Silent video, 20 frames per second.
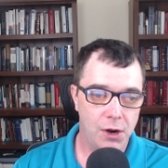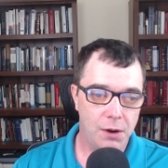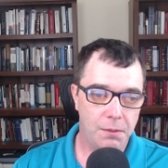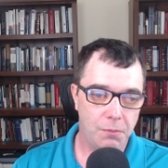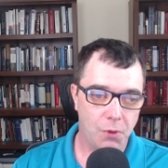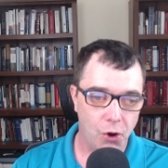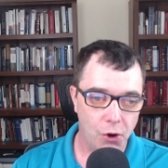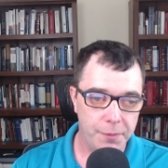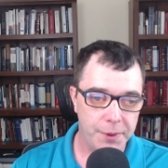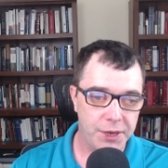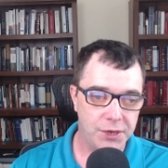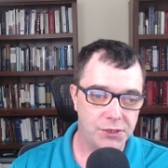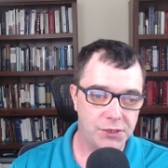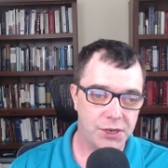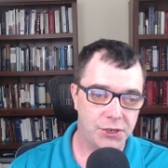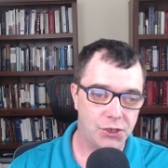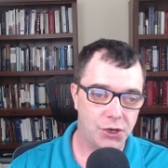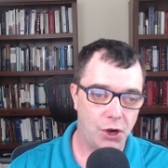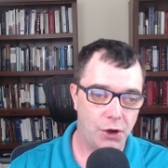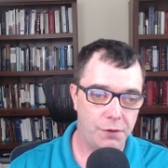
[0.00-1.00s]
Mormons
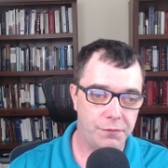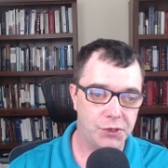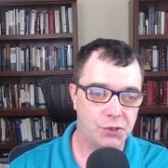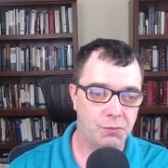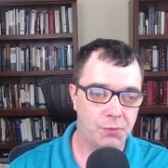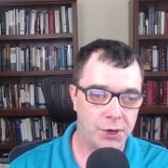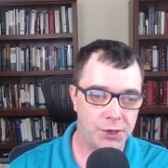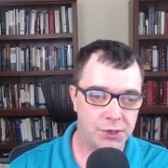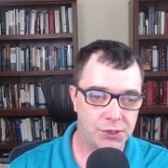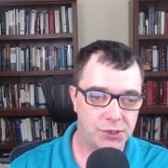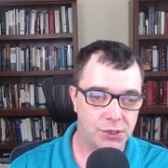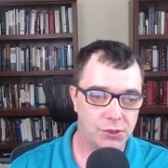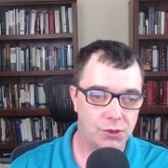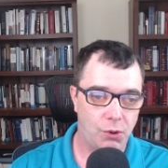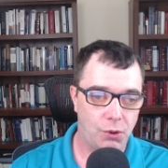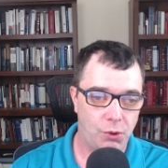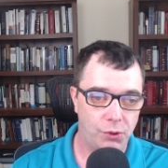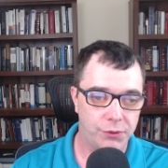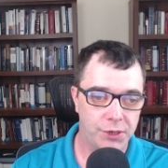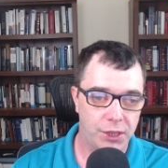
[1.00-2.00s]
and Jehovah's Witnesses
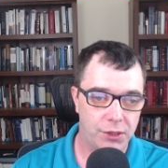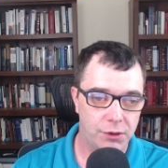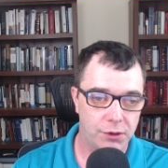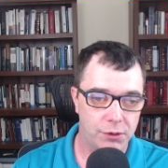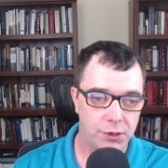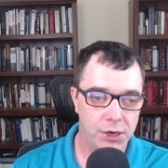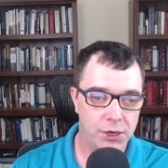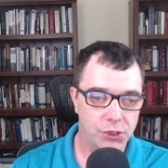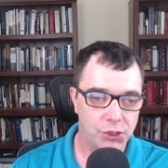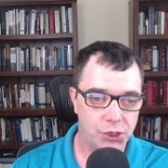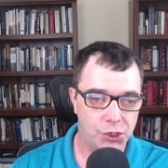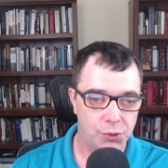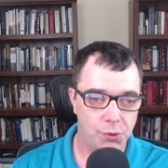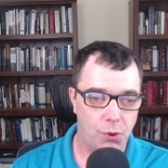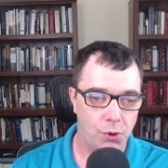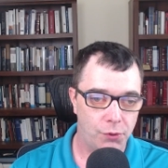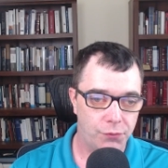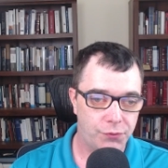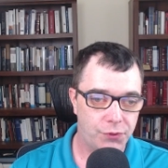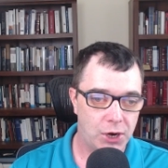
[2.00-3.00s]
hold neither to
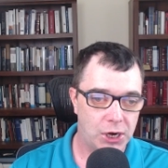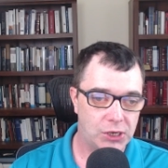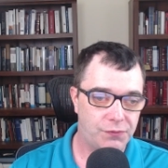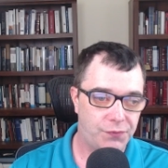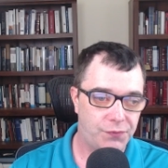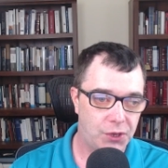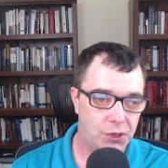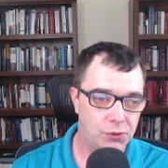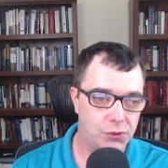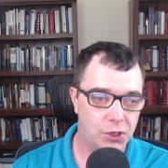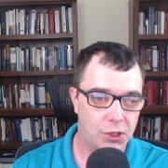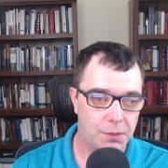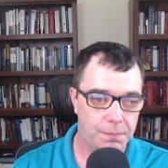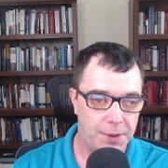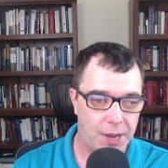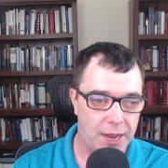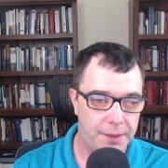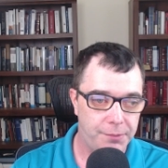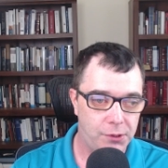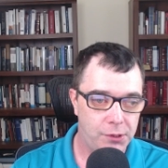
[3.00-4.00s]
Orthodox views of the
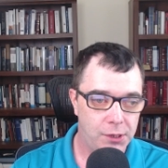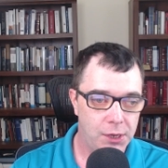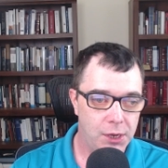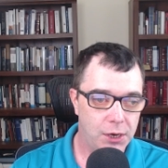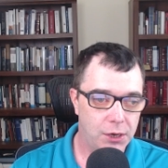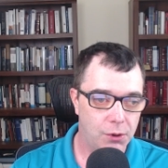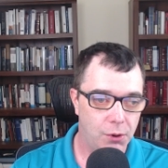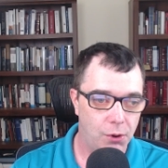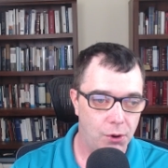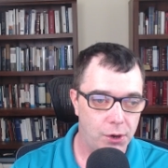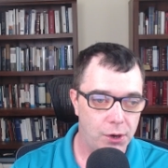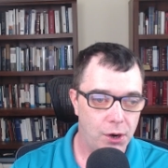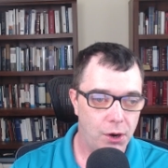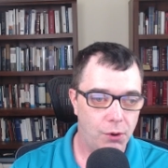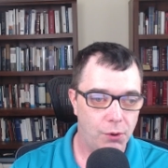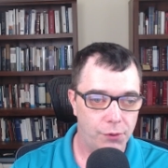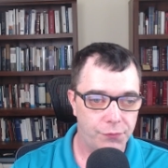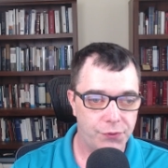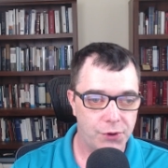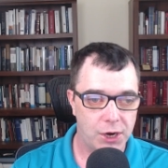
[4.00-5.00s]
Bible nor
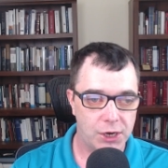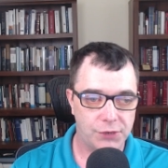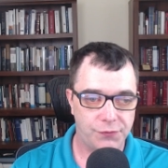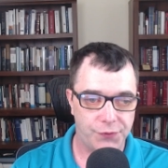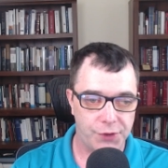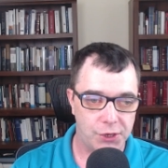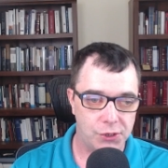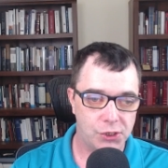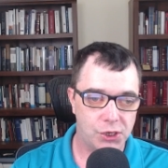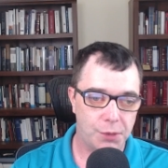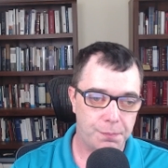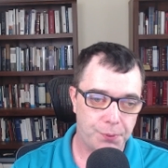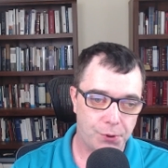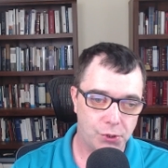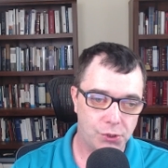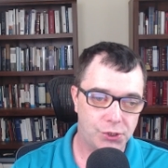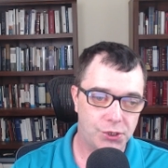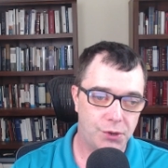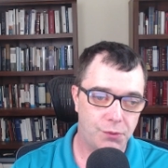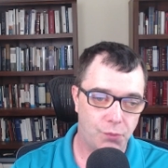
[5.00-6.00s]
Orthodox views of the
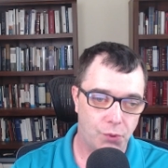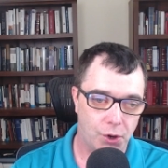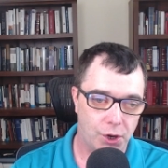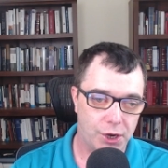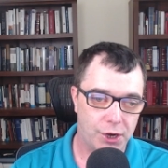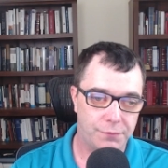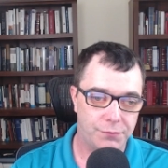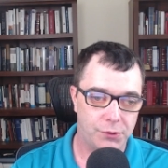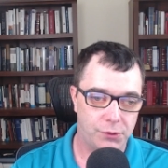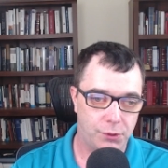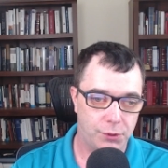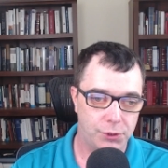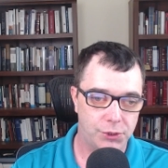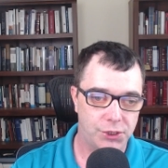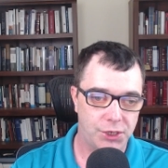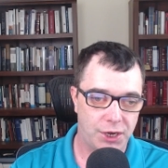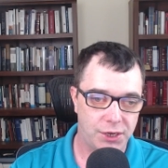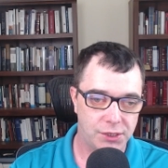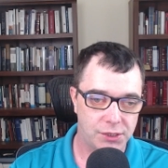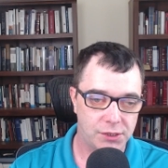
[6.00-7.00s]
person and work of the Lord
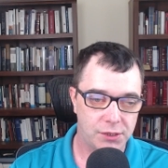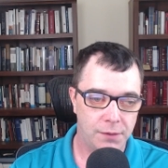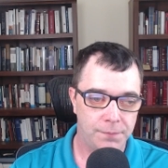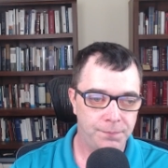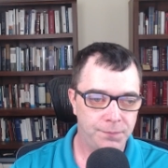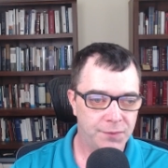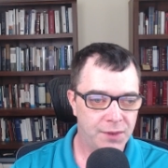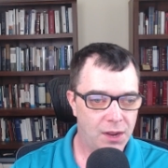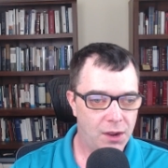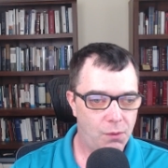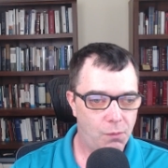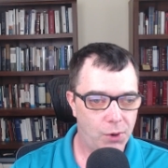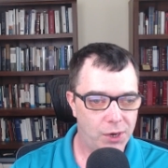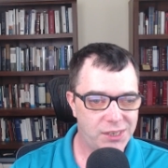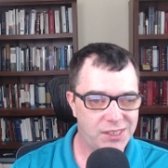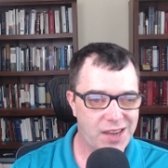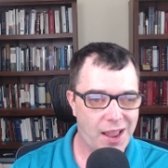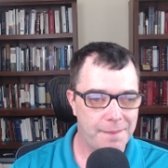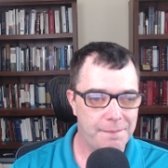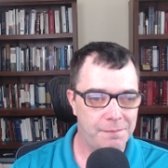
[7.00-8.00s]
Jesus. What
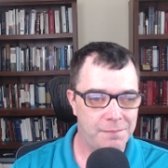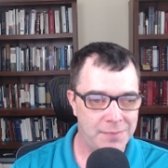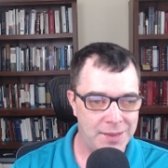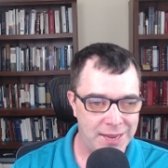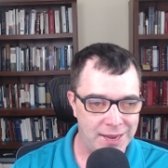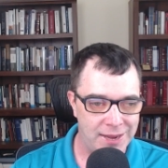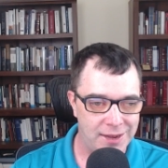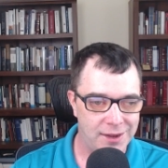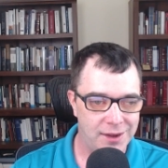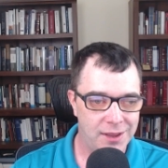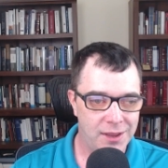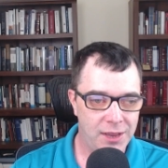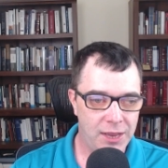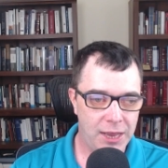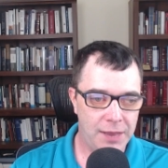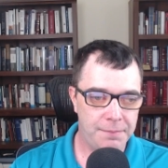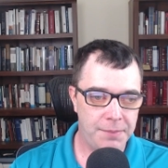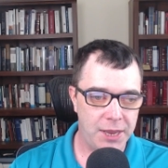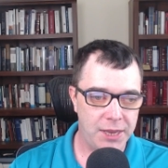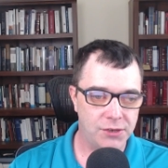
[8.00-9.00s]
does that mean?
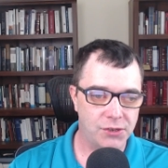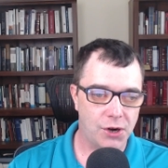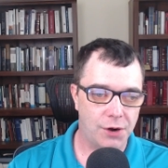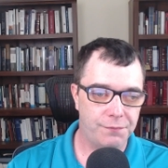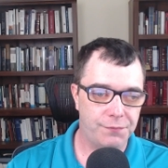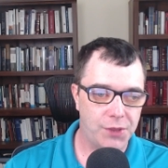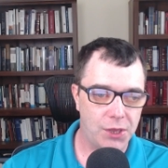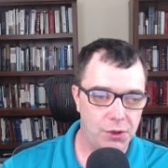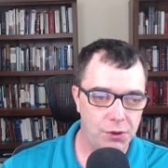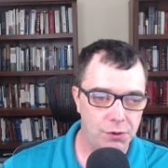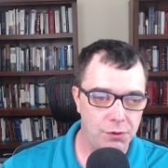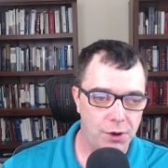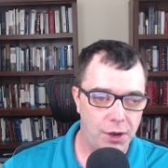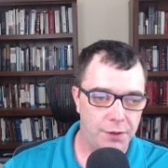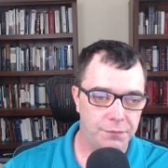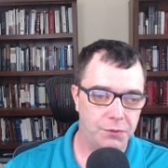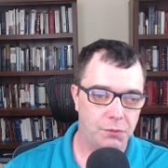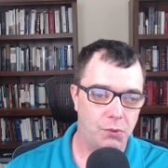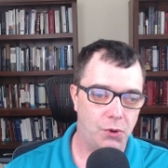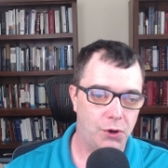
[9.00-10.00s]
It means our view
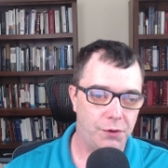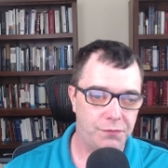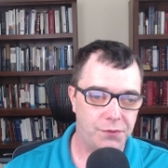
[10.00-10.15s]
of the Word of